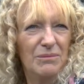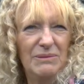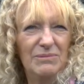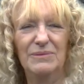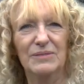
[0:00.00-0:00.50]
We,
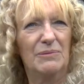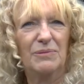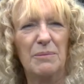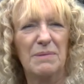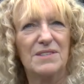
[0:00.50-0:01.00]

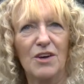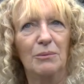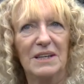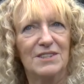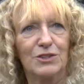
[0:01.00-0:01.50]
there'd be so
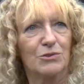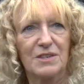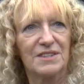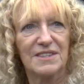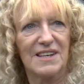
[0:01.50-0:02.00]
many
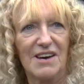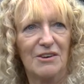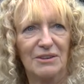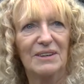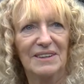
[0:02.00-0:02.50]
stories to tell,